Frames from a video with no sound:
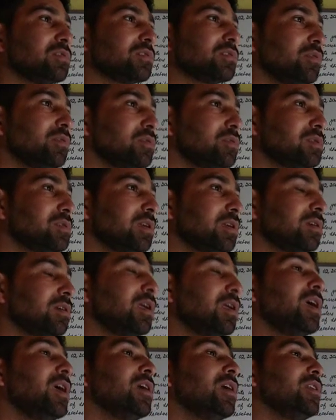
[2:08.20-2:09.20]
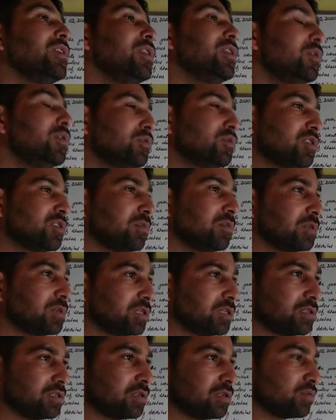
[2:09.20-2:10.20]
the schools and new German
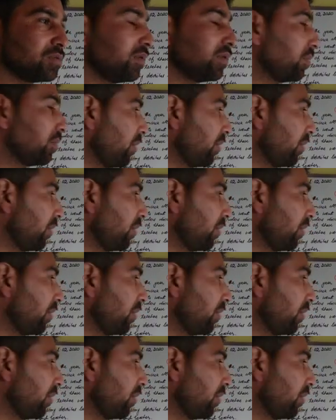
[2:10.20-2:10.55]
teachers were